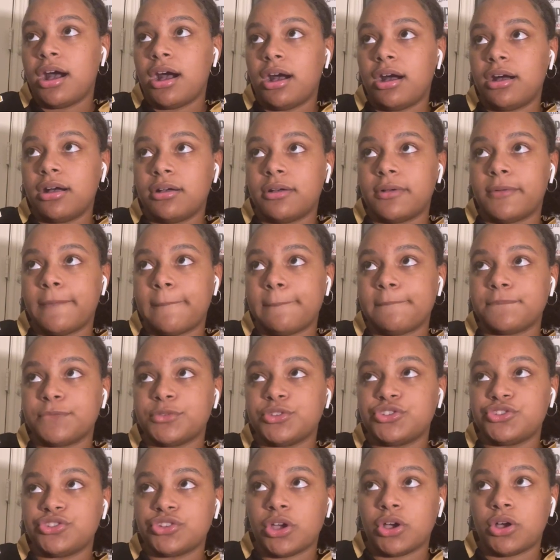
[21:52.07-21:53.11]

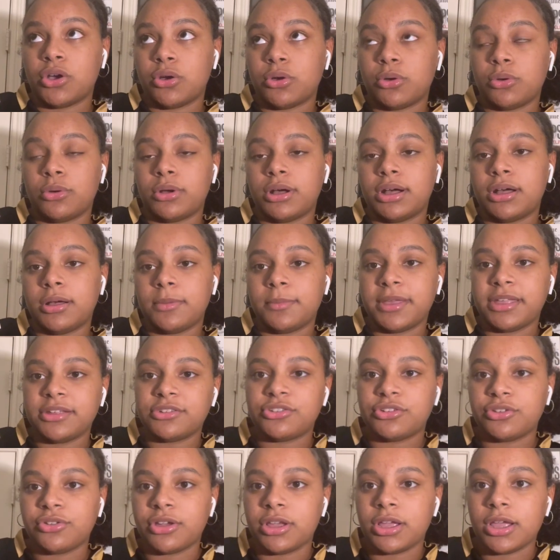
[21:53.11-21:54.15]
So my
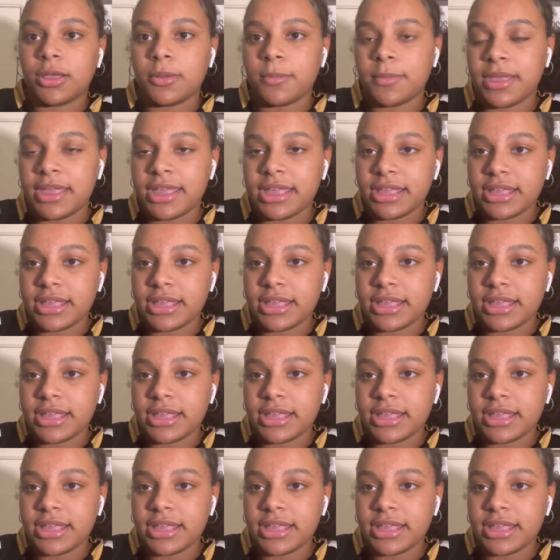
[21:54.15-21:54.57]
Instagram